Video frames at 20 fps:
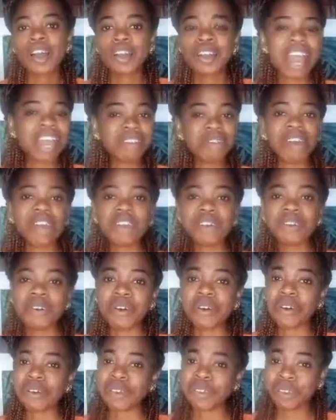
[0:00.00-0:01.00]
Anywhere you
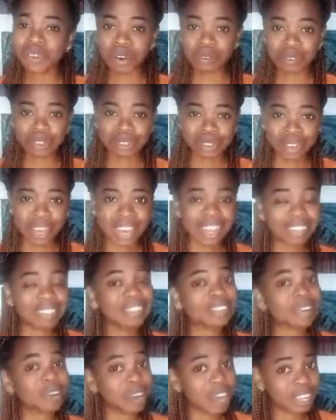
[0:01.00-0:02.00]
go with your
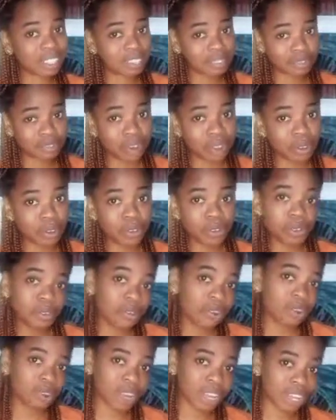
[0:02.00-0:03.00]
hands. Your hands follow
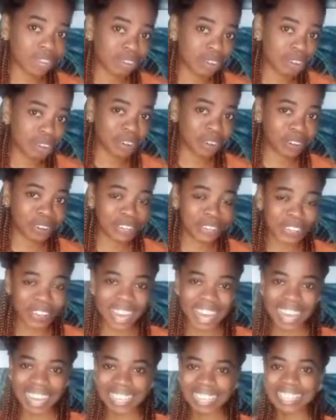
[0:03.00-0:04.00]
you, or you are the one following your
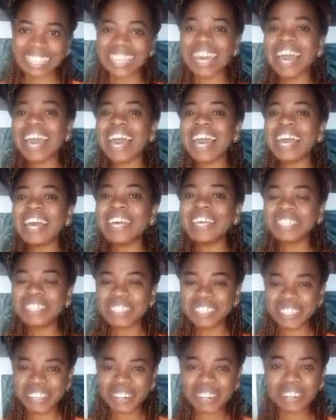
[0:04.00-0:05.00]
hands.
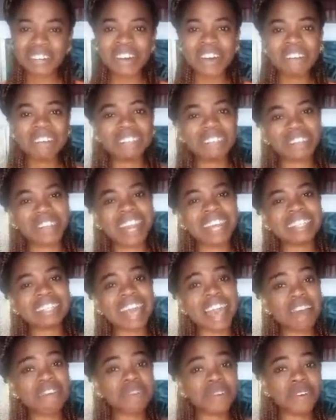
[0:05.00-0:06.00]
So you go with your hands
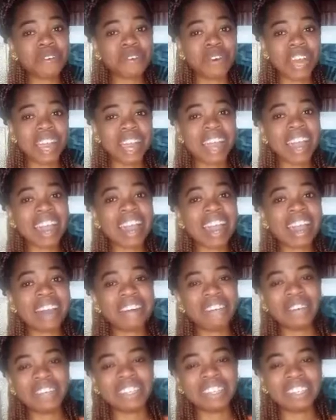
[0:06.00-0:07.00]
everywhere,
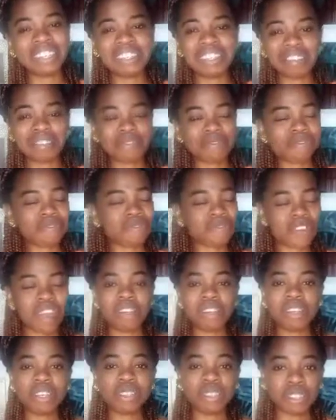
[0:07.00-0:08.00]
which is
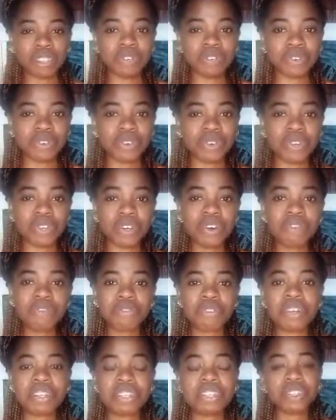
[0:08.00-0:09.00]
very useful
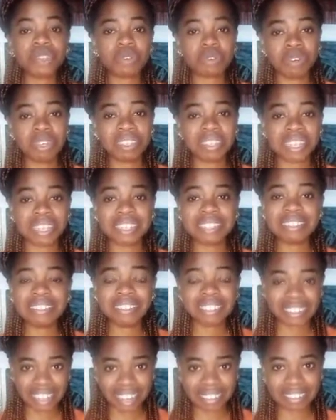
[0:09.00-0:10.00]
for this squeezing
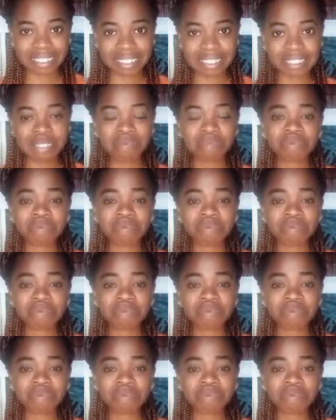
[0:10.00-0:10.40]
test.